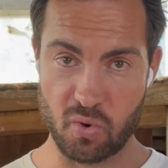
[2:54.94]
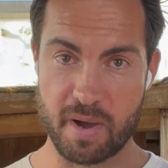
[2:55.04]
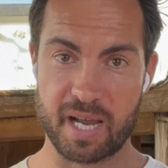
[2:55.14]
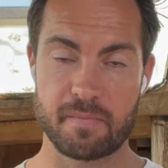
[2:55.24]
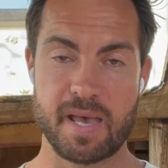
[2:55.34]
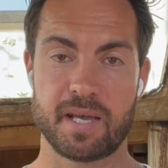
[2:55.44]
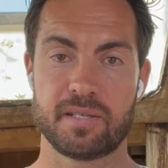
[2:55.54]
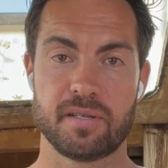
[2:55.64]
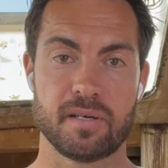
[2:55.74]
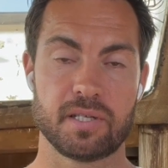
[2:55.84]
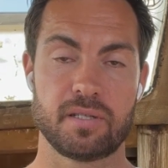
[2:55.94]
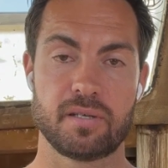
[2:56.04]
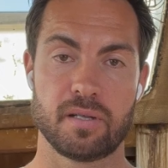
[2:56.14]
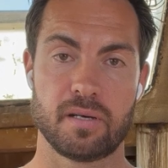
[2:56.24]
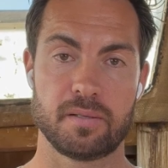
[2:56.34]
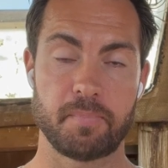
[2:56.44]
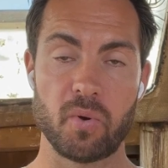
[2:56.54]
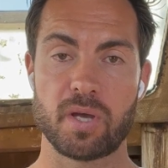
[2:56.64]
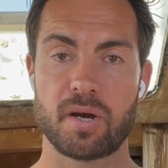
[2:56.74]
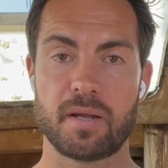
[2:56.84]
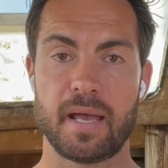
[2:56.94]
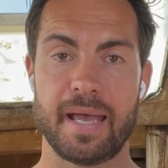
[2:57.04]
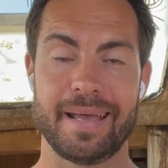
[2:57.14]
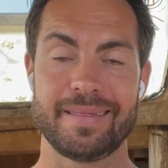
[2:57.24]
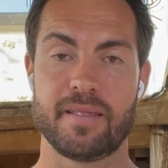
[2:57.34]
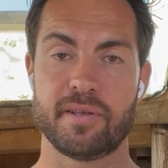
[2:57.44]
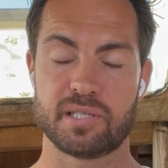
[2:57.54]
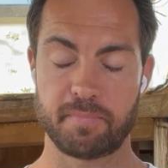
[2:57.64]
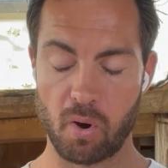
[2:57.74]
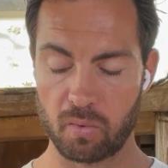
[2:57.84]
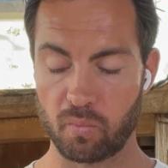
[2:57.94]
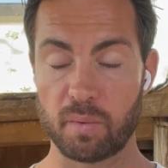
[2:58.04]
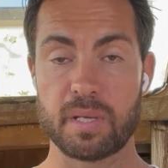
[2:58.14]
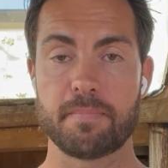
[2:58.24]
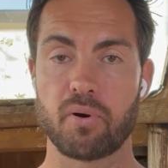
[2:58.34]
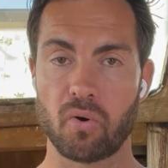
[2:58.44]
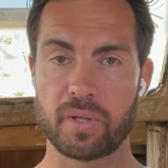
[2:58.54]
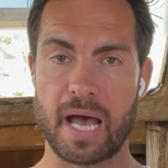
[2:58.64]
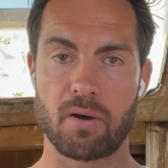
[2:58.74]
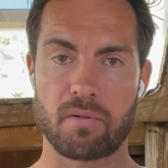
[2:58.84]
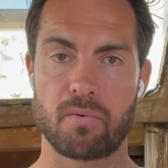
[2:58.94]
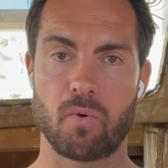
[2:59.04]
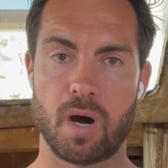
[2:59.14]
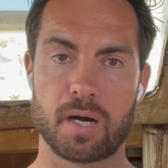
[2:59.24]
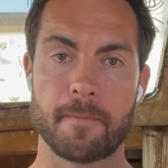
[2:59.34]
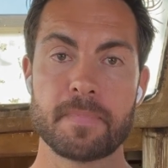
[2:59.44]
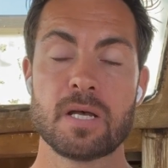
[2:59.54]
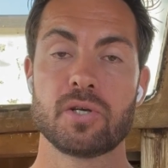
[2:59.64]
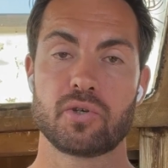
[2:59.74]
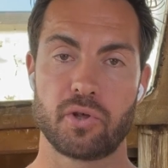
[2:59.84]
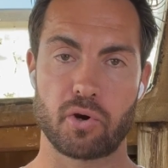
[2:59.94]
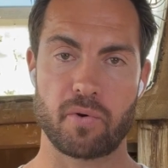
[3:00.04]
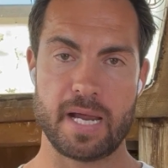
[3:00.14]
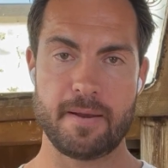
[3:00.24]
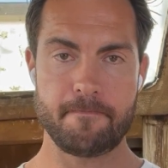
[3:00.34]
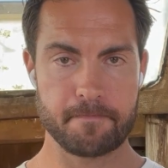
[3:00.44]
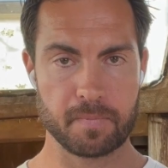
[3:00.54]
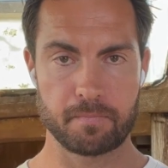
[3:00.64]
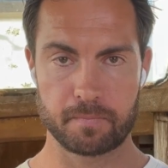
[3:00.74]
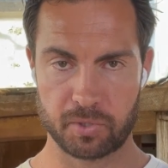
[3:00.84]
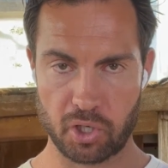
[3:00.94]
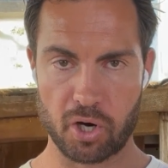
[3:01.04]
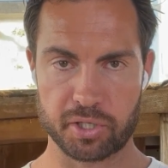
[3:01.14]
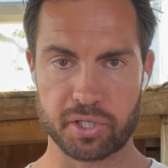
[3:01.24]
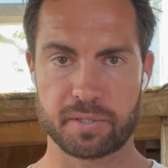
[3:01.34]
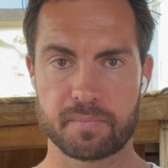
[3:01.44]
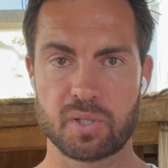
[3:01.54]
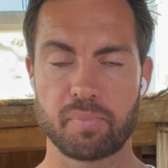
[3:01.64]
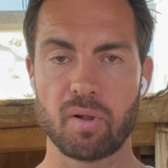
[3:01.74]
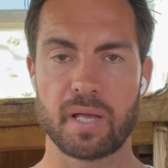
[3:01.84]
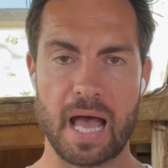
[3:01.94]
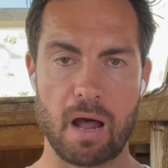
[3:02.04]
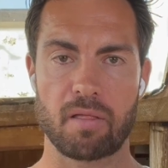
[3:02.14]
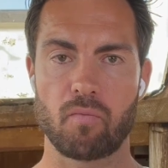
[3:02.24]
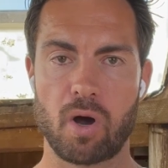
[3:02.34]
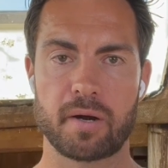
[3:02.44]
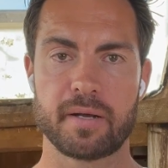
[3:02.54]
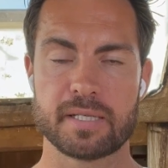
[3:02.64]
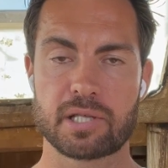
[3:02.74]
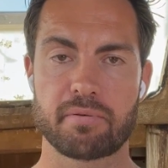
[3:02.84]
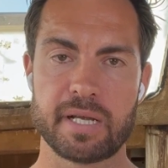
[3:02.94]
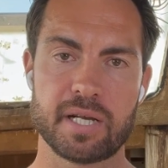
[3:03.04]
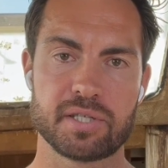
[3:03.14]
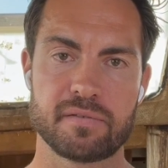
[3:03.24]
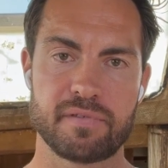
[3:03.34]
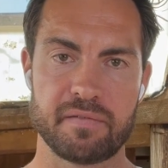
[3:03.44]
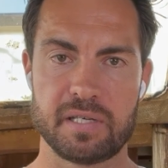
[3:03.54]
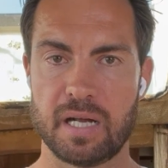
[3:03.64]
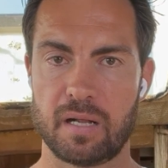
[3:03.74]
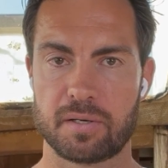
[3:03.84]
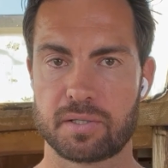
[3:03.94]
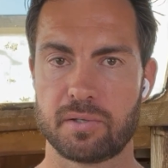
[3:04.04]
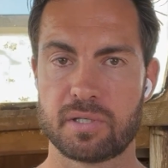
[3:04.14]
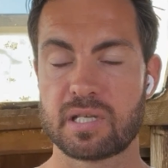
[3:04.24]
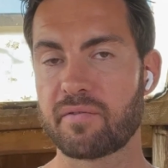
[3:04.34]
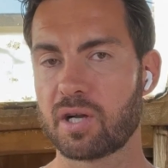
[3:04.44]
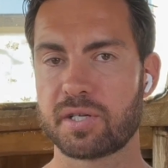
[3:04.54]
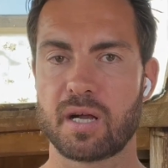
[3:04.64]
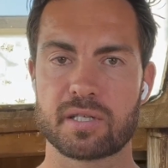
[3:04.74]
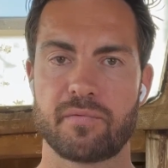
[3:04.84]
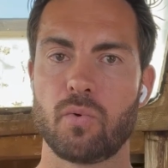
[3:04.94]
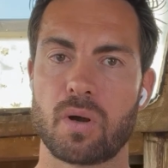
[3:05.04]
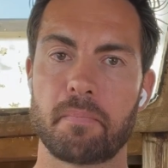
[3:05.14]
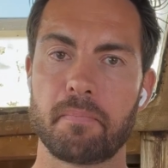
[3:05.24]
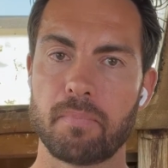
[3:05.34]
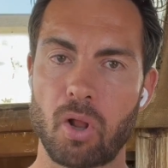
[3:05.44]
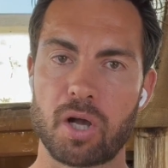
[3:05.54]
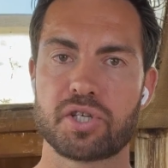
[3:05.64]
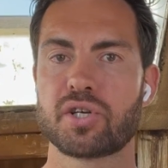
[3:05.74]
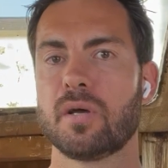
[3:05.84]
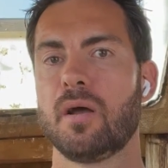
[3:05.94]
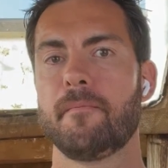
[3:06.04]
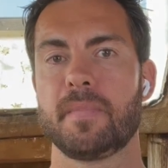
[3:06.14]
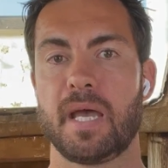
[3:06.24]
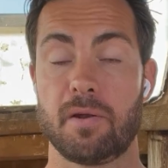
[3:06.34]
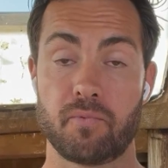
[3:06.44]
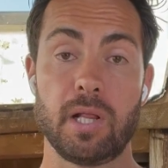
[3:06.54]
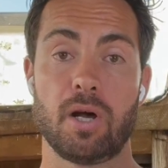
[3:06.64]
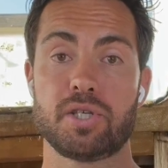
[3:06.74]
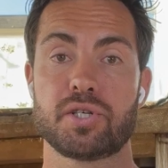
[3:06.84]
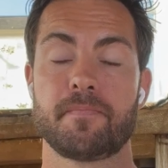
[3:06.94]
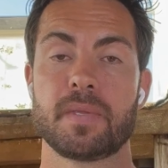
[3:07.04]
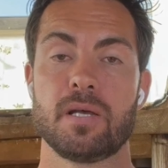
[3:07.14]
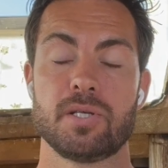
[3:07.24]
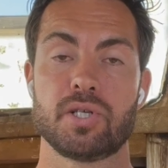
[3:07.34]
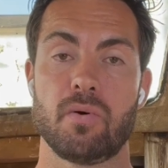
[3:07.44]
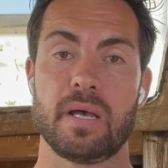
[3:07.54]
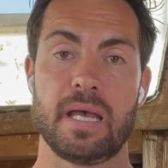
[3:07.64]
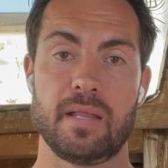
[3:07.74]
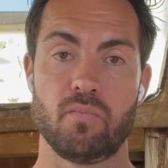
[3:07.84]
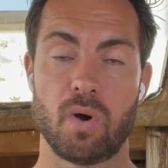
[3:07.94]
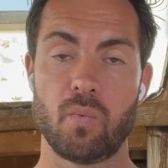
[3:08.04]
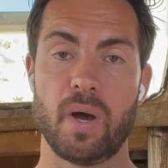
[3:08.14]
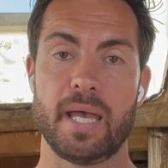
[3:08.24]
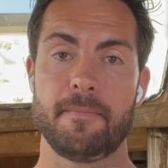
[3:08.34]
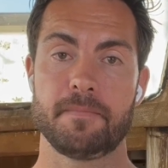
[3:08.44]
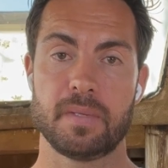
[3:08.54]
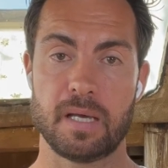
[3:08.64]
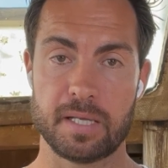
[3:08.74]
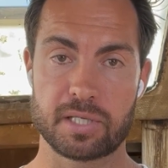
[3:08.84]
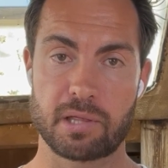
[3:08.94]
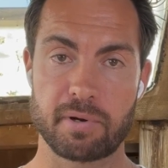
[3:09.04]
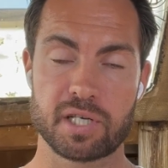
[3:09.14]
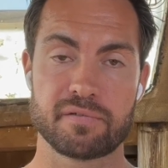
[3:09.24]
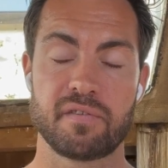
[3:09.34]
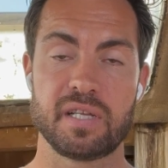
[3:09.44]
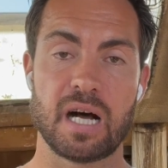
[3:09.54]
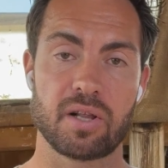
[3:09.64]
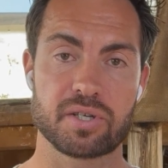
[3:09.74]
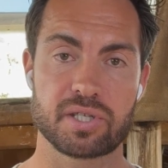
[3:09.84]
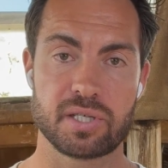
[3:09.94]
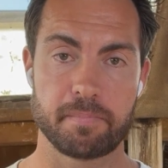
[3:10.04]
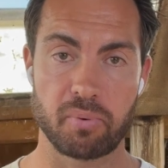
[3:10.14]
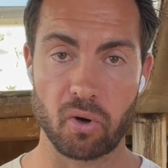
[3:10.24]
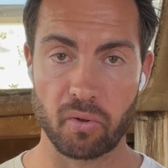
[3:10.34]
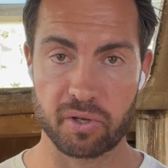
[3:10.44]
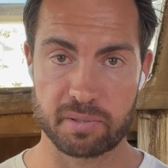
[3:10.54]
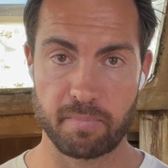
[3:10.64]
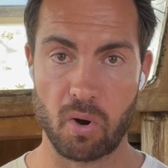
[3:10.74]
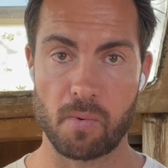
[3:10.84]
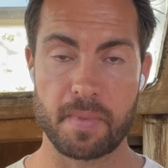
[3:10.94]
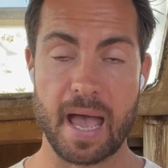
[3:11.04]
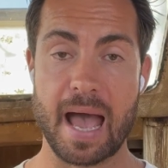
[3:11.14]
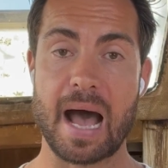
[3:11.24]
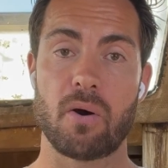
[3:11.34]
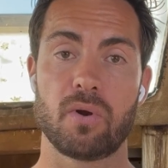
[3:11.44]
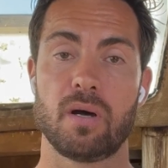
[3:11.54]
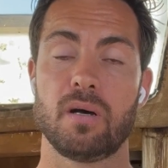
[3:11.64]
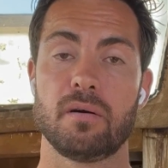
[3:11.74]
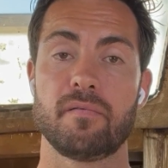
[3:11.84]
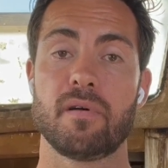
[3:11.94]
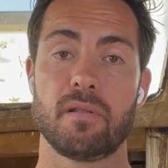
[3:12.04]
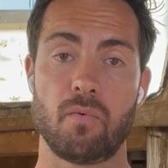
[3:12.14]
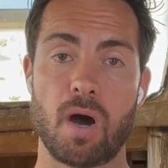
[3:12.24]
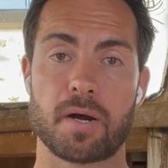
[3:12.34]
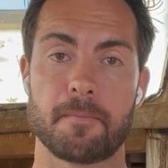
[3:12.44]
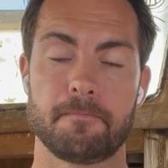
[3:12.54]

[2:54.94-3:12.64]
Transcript: I can make it to the boatyard and this boat will be pulled out of the water. So the crane charges to pull it out of the water is $350. So it's $700 if you want to launch and relaunch. So in one way, it's $350 to pull this boat out of the water.